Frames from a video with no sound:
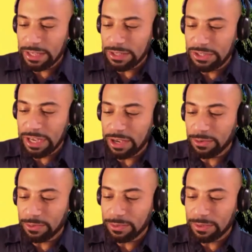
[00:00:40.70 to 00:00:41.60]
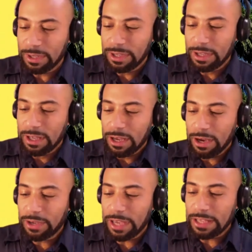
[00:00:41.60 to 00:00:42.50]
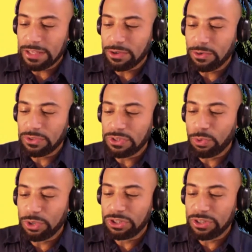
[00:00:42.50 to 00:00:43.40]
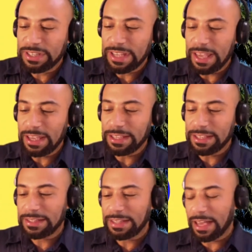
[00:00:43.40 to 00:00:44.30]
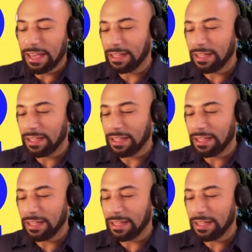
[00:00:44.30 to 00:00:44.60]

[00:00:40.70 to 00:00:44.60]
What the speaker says: Gel. Okay, so what you're saying is that